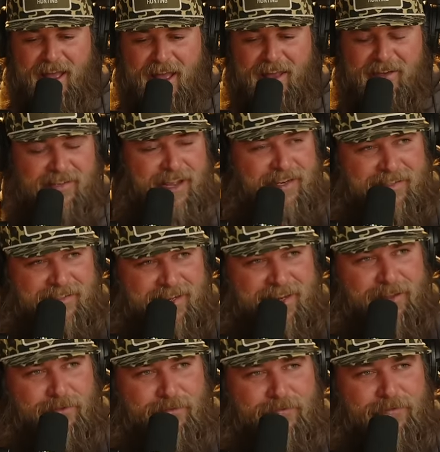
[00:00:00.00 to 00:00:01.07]
as I
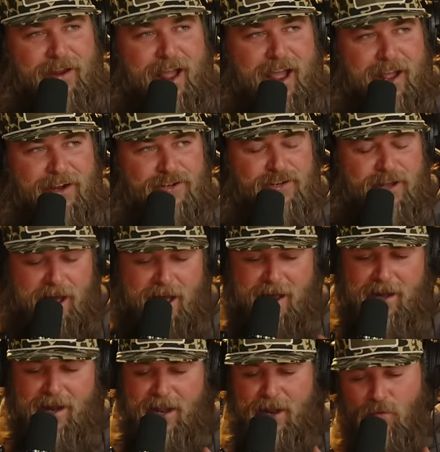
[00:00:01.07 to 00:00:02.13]
see the flash,
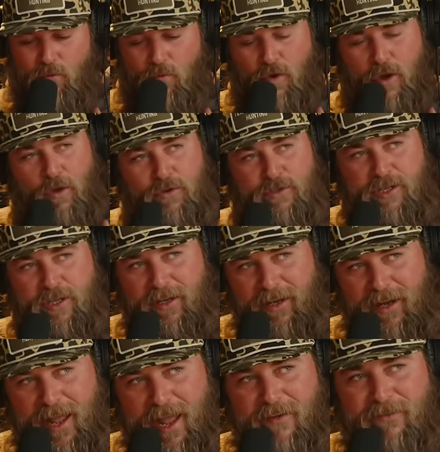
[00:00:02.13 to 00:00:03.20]
I like roll to the
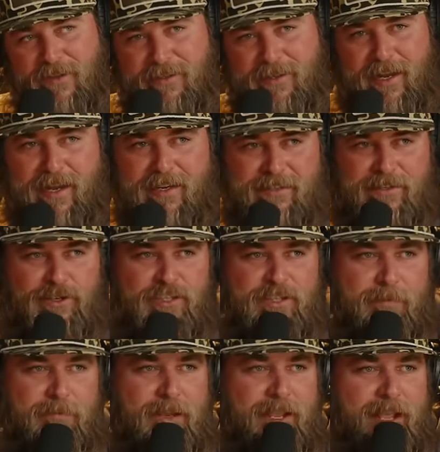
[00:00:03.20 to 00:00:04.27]
left because like it's just
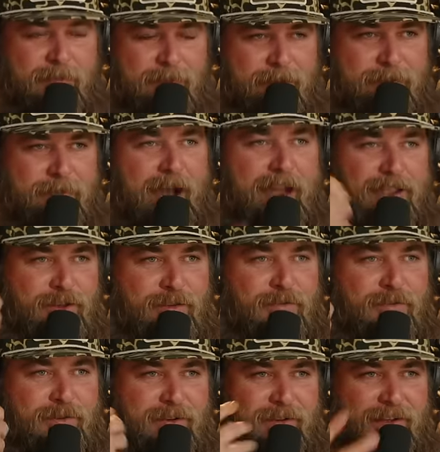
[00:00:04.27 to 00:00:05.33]
something coming by
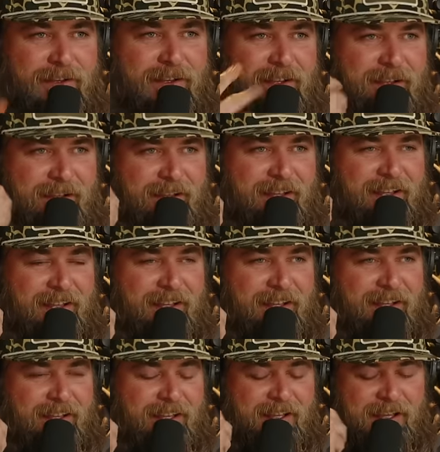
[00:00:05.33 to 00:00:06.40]
you.
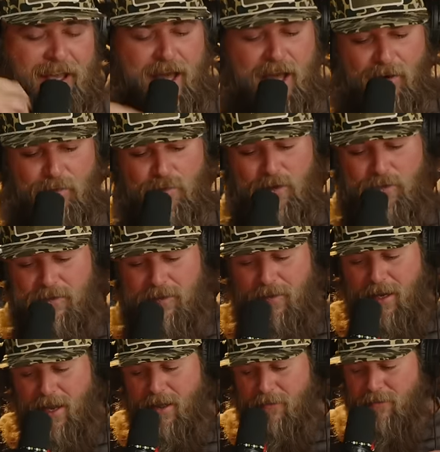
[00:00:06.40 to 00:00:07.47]
I roll to the
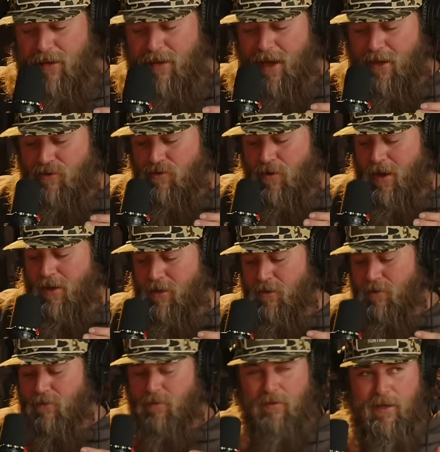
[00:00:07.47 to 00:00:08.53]
left and I try
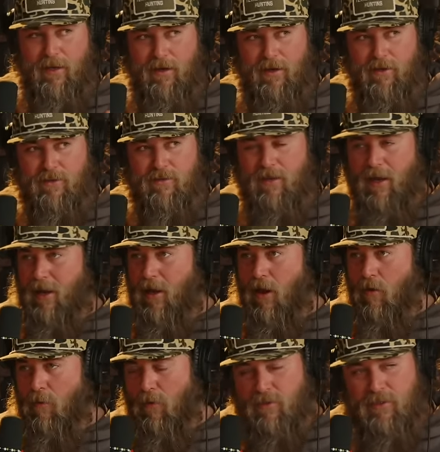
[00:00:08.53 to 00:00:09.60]
to literally just like
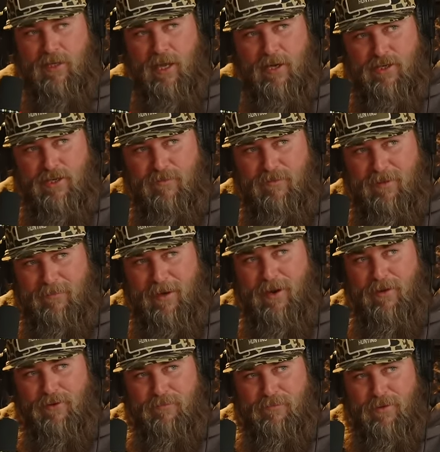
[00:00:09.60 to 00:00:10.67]
almost touch it with the
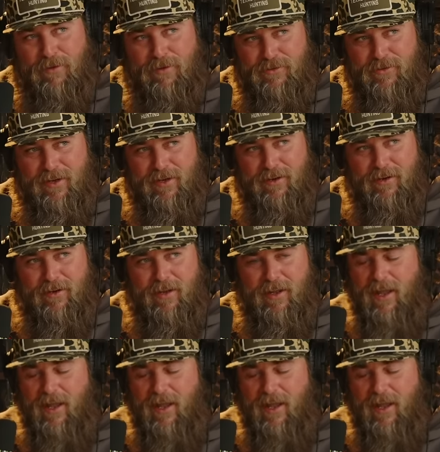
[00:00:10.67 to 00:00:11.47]
barrel and pull the trigger.